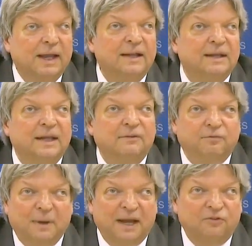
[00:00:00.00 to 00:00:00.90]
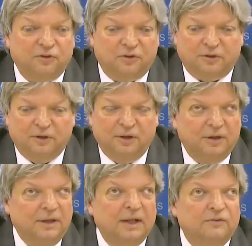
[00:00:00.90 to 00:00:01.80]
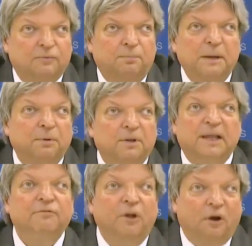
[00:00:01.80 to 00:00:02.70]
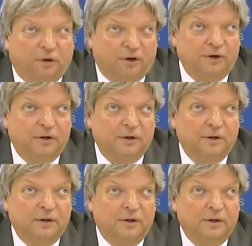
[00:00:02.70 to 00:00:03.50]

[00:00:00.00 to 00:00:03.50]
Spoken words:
and getting information that people live longer.